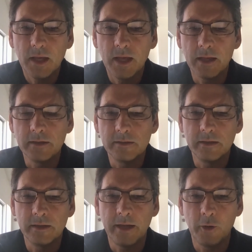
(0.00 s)
and
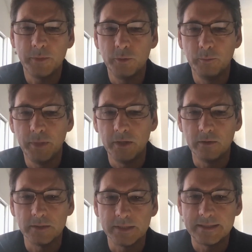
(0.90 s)
help you
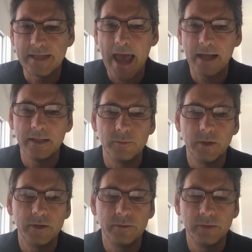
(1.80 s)
build exactly what you